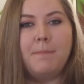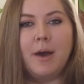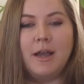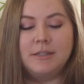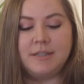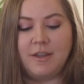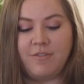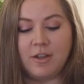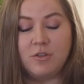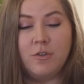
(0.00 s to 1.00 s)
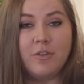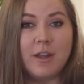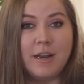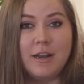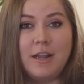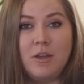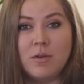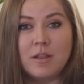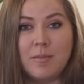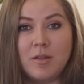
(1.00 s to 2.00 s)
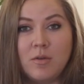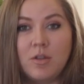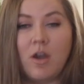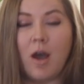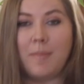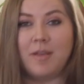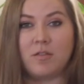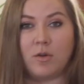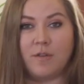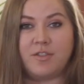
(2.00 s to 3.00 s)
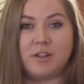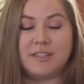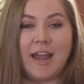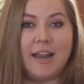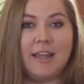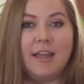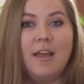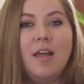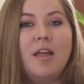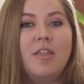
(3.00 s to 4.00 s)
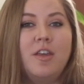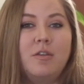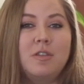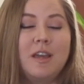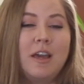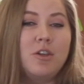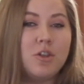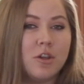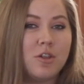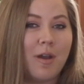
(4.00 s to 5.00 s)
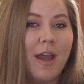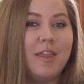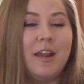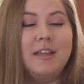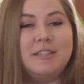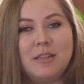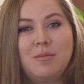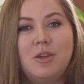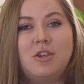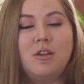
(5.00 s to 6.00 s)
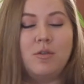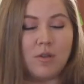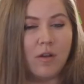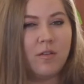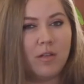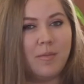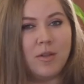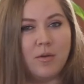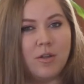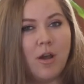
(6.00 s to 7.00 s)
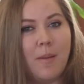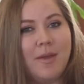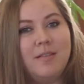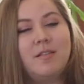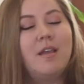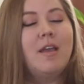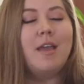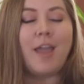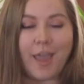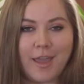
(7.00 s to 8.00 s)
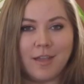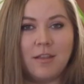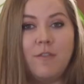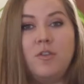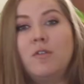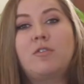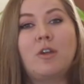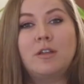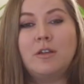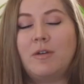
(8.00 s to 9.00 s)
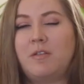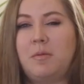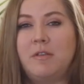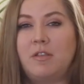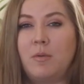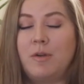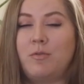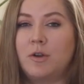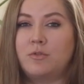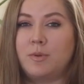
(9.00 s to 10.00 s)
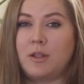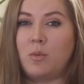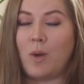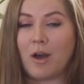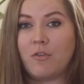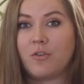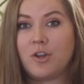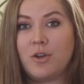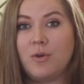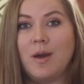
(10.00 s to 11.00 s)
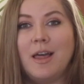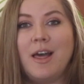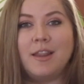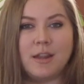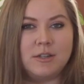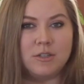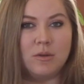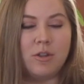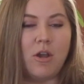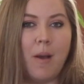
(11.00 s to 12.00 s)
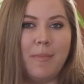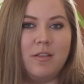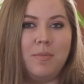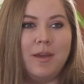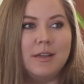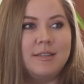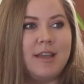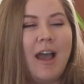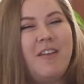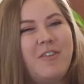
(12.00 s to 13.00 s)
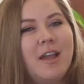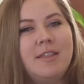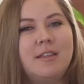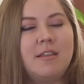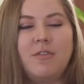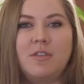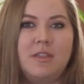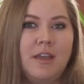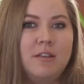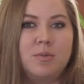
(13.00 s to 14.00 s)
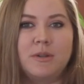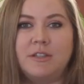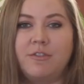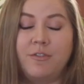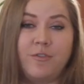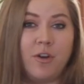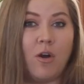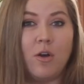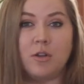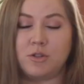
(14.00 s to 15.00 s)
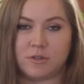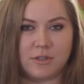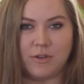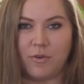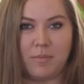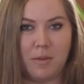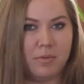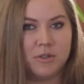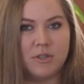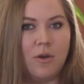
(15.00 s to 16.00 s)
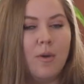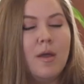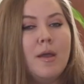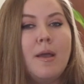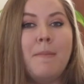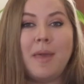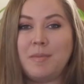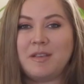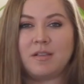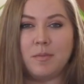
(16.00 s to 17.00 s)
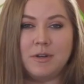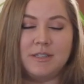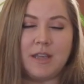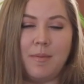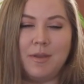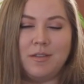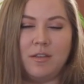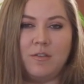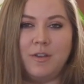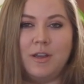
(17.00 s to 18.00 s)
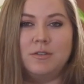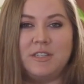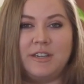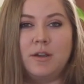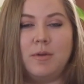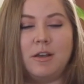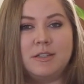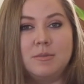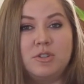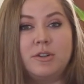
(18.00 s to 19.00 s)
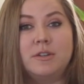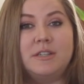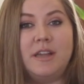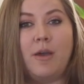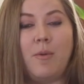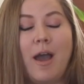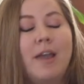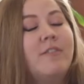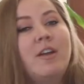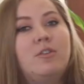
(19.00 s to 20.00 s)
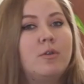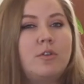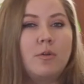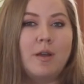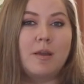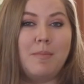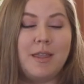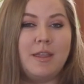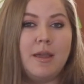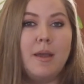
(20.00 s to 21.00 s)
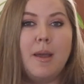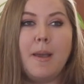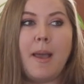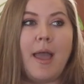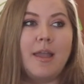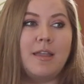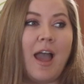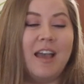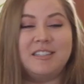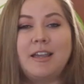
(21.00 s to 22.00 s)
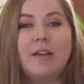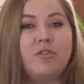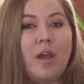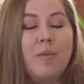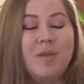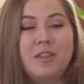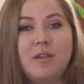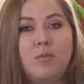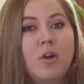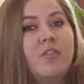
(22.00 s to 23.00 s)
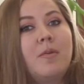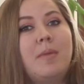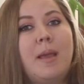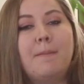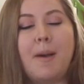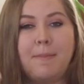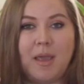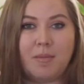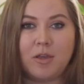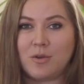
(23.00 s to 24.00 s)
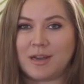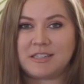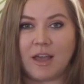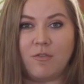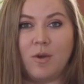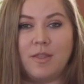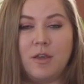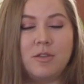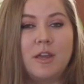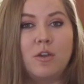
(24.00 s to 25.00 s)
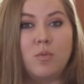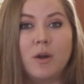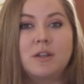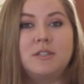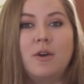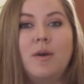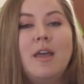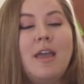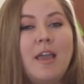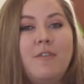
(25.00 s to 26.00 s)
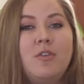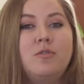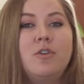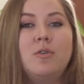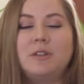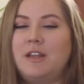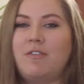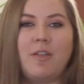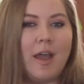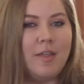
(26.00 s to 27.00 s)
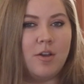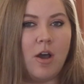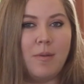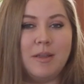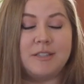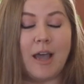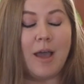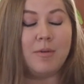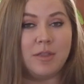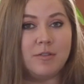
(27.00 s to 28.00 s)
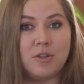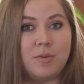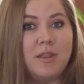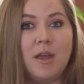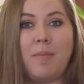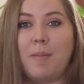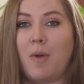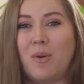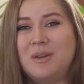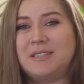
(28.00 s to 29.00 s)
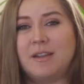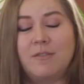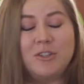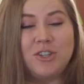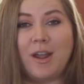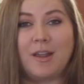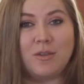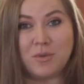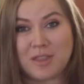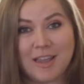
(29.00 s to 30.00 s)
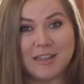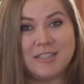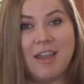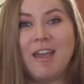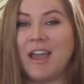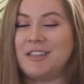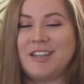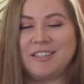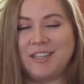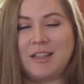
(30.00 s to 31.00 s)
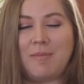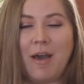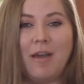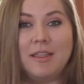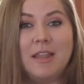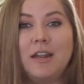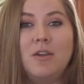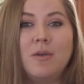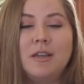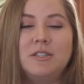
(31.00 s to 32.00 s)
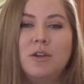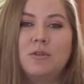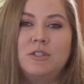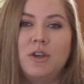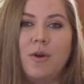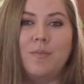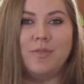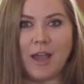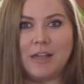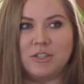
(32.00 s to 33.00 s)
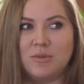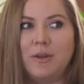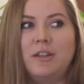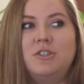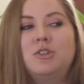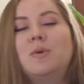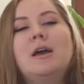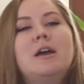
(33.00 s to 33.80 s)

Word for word: But if I do forget any, you can let me know in the comments, or if there's any that you think I should try that I didn't mention, you can also let me know in the comments. And if you've tried any recipes that have worked really well for you, let us know in the comments, because I find that different things work different for all sorts of different people. So maybe someone is coming to this video to hear about some certain D I Y if I do or don't recommend it, and I say I've tried one that didn't work for me, but maybe you guys have one that you think could work. So if you do, leave all that in the comments. I would love to read them. I'm always down for trying new things and testing them out and letting you guys know. So I just wanted to